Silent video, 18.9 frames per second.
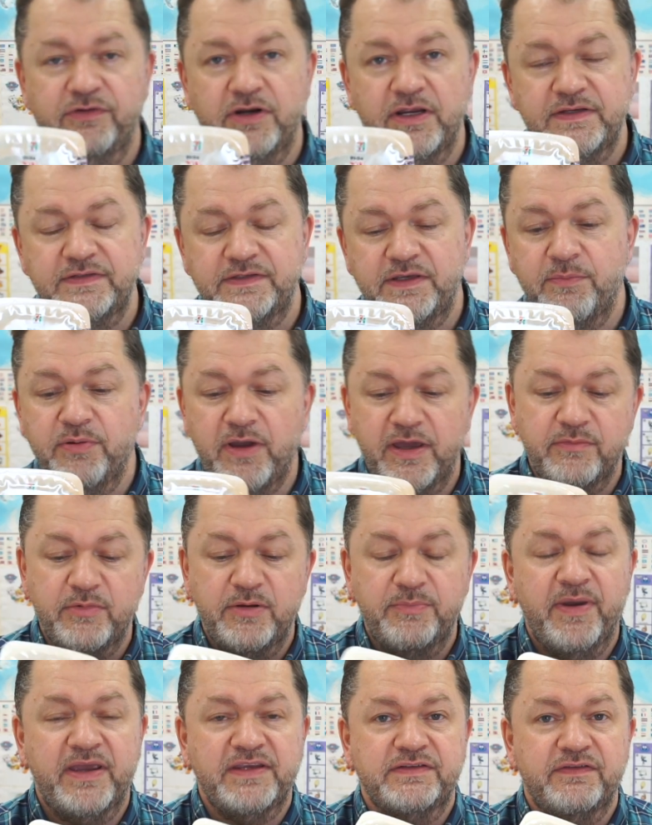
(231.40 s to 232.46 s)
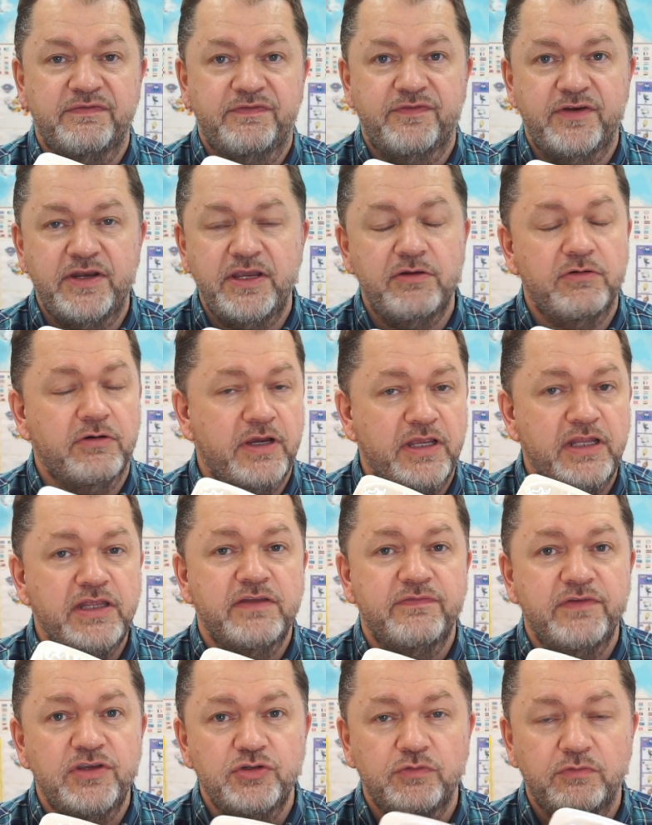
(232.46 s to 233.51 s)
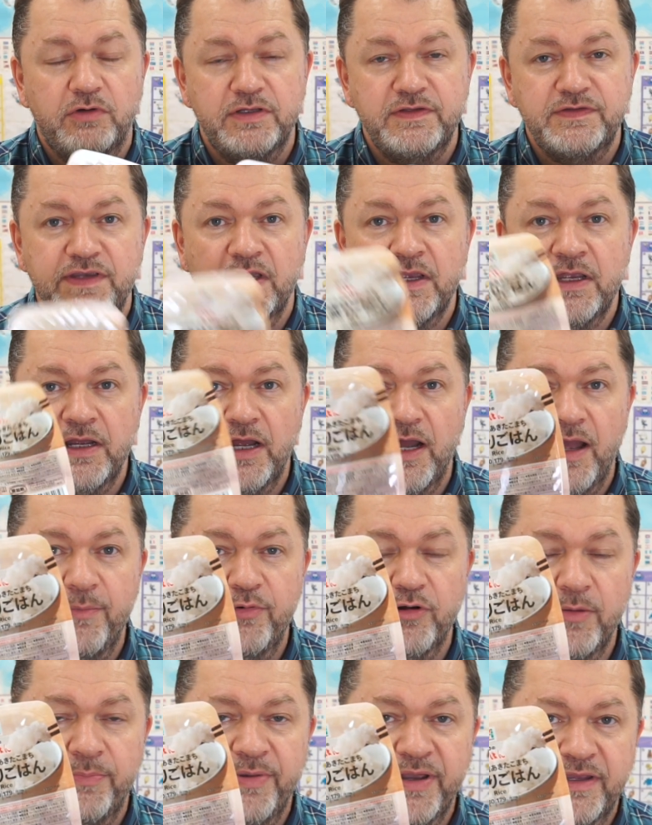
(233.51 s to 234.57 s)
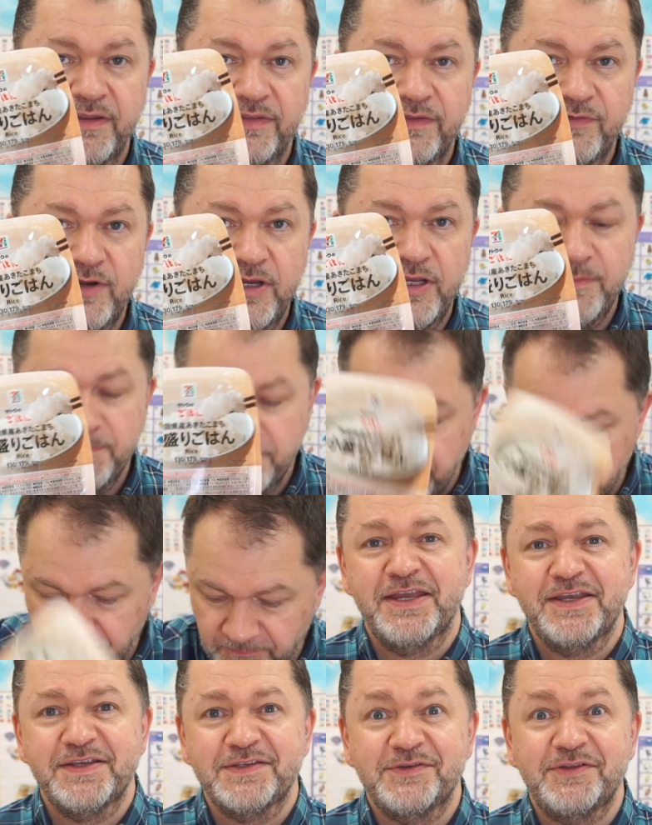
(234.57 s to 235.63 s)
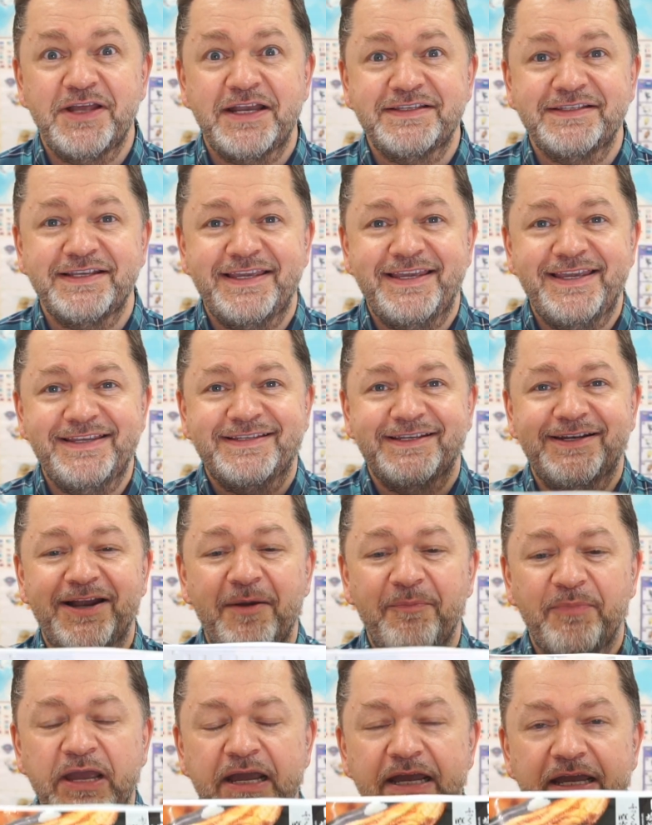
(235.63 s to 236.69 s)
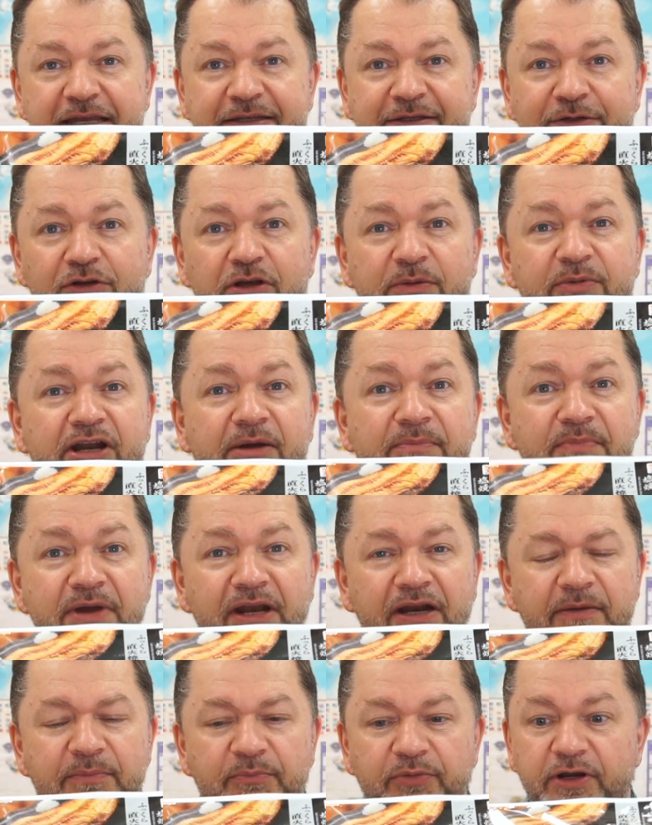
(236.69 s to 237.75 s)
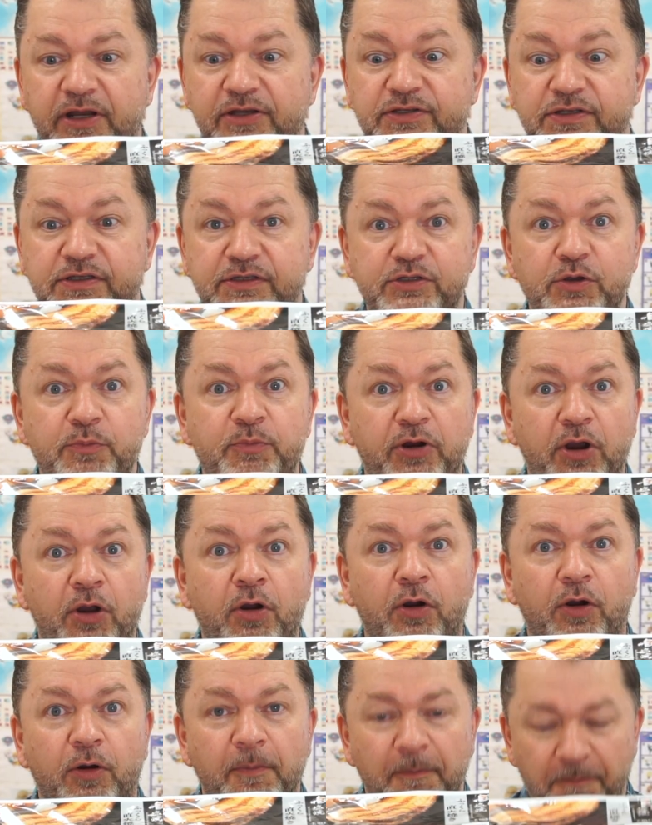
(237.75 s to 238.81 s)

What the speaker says: rice. You buy them in packs of 3 or individual ones. I bought a pack of 3. So that's it heated up. It's only been a minute, but it's super hot.